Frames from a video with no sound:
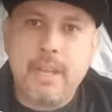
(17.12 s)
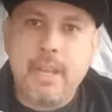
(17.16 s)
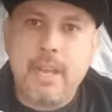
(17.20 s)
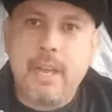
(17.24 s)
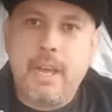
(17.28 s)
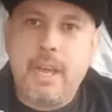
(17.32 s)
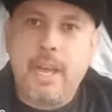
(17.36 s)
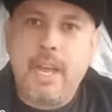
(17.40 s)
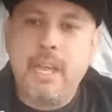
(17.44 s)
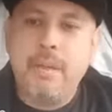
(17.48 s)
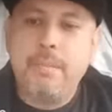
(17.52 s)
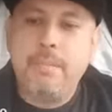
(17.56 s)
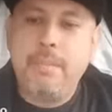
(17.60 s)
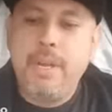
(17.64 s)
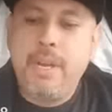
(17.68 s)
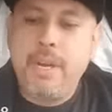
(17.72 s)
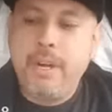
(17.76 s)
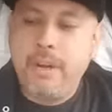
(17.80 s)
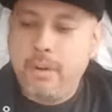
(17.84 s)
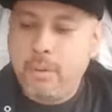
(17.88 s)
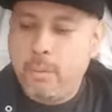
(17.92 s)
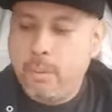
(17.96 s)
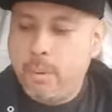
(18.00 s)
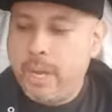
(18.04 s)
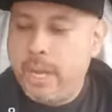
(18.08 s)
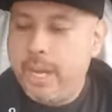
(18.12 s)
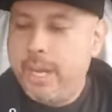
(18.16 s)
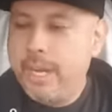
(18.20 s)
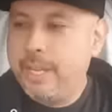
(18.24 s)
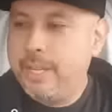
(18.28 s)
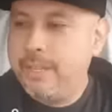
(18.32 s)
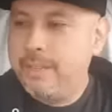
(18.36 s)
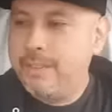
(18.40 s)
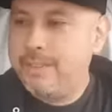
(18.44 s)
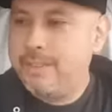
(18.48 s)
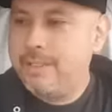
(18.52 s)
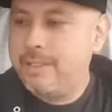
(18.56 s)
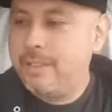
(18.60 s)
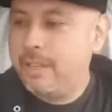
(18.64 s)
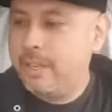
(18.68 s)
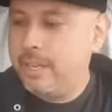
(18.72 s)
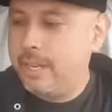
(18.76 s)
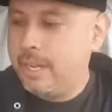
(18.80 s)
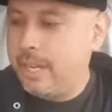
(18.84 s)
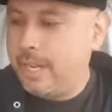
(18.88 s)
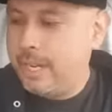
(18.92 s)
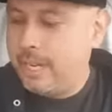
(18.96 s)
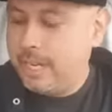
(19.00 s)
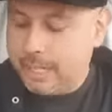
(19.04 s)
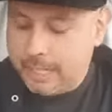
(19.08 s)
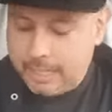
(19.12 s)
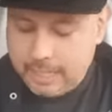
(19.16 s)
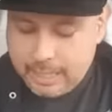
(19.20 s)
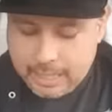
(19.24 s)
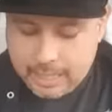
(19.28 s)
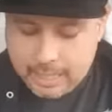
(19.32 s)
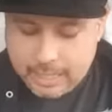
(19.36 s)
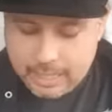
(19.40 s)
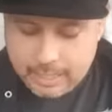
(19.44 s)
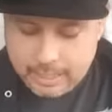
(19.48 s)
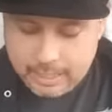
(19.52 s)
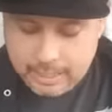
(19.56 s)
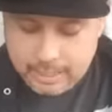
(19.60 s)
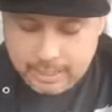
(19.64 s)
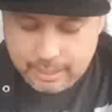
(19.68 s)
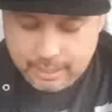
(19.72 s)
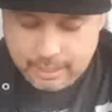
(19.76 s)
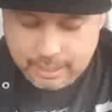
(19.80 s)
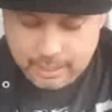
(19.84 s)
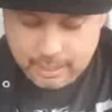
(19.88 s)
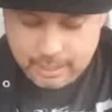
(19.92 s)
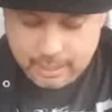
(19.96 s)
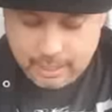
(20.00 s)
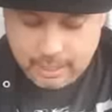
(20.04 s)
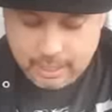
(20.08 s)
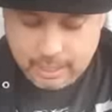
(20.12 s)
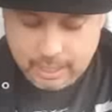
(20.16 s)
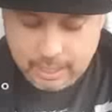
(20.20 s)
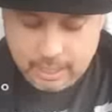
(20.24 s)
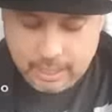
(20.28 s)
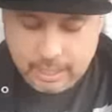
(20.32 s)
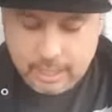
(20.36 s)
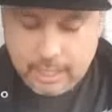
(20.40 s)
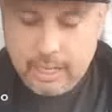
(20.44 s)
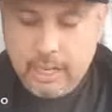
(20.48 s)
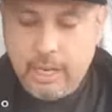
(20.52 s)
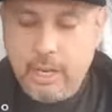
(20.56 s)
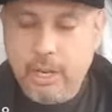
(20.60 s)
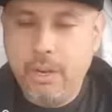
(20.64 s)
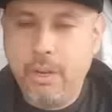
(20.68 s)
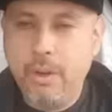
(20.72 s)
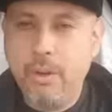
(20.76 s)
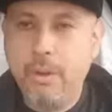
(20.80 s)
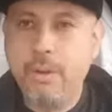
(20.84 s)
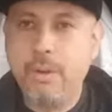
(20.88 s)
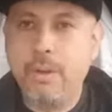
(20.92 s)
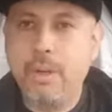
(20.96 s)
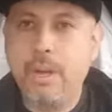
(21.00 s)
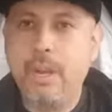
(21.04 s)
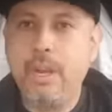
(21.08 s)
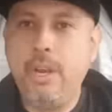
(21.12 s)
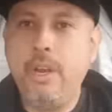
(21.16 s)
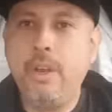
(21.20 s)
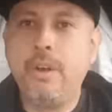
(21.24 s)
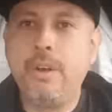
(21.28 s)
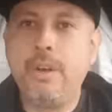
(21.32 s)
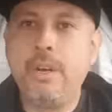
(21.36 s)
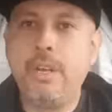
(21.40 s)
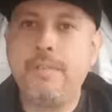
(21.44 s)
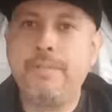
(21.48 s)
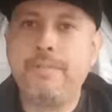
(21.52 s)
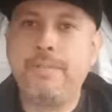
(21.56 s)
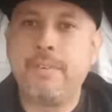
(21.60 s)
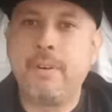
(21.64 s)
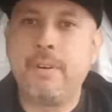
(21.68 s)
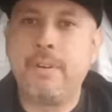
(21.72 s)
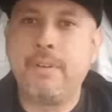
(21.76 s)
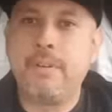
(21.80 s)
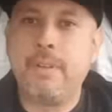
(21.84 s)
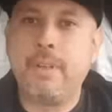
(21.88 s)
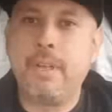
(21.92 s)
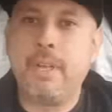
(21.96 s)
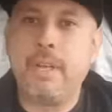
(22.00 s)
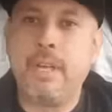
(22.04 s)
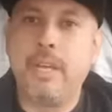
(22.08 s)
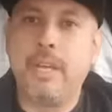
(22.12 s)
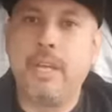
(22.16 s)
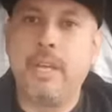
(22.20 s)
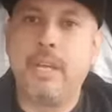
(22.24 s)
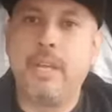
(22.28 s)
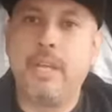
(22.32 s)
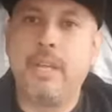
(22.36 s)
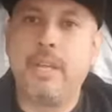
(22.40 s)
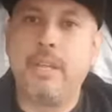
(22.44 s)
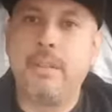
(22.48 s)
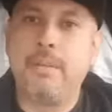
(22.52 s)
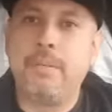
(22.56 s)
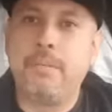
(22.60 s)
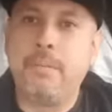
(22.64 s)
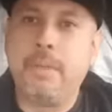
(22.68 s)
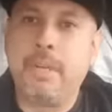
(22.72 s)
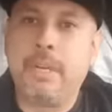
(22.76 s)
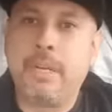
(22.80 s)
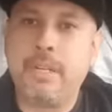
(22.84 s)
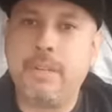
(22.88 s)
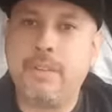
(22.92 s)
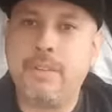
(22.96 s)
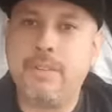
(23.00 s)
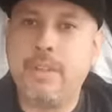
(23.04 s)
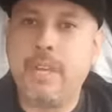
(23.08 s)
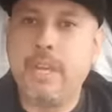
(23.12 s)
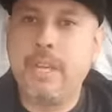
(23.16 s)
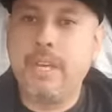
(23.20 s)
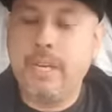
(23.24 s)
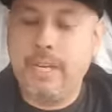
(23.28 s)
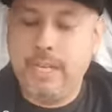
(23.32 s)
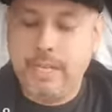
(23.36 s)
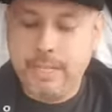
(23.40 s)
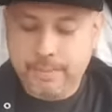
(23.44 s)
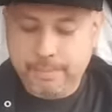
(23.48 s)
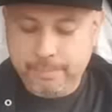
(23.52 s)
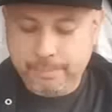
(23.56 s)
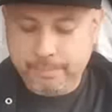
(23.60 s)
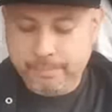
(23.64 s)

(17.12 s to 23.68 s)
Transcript: I'm here waiting to uh, get uh, unloaded from uh, the consignee.